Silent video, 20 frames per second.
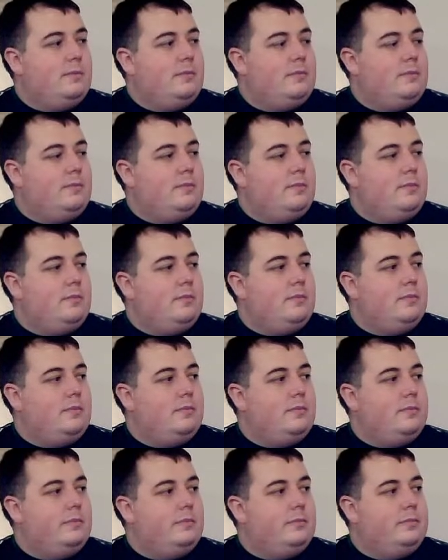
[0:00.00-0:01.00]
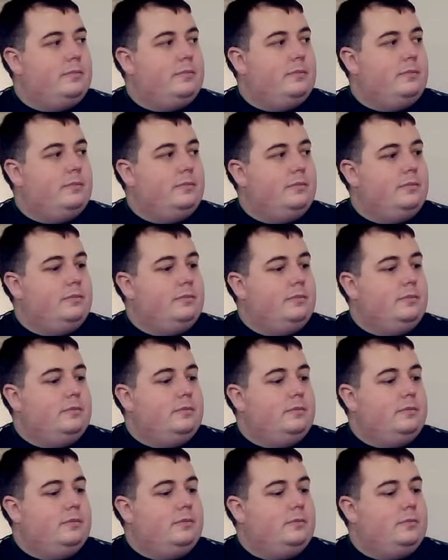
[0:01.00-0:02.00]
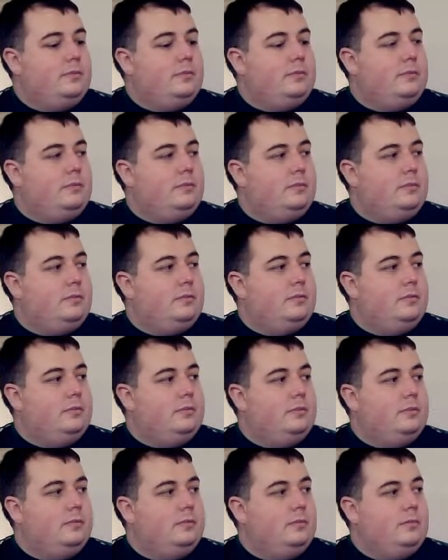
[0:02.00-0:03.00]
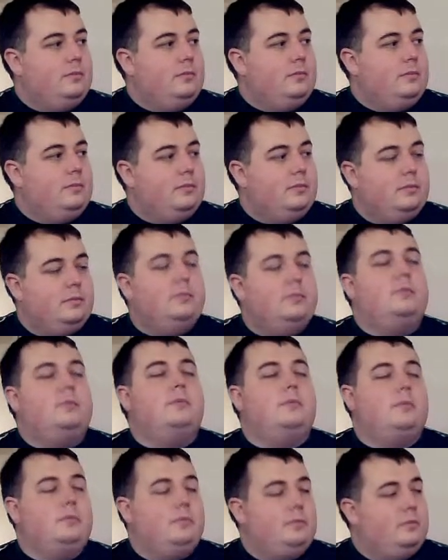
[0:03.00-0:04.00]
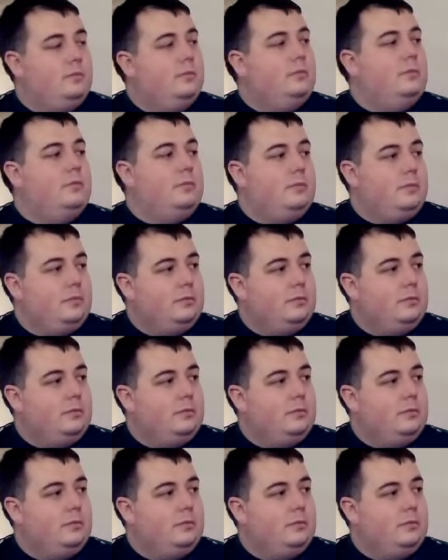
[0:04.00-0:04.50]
(silent)